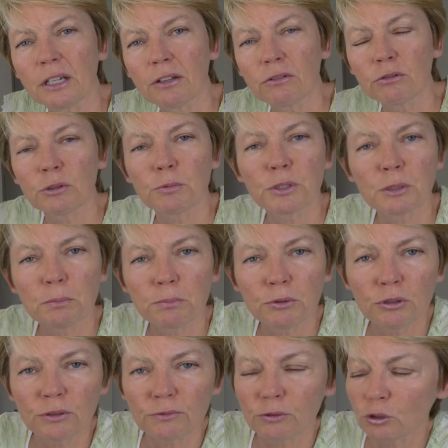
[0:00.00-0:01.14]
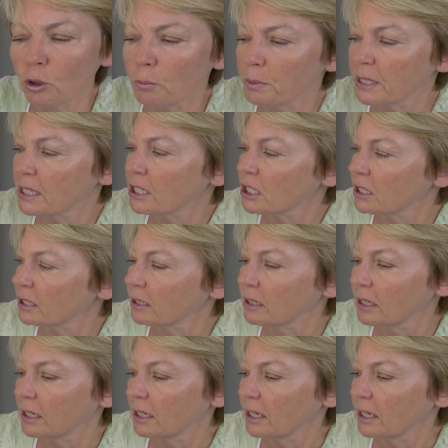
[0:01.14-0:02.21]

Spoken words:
I thought it was a beautiful composition,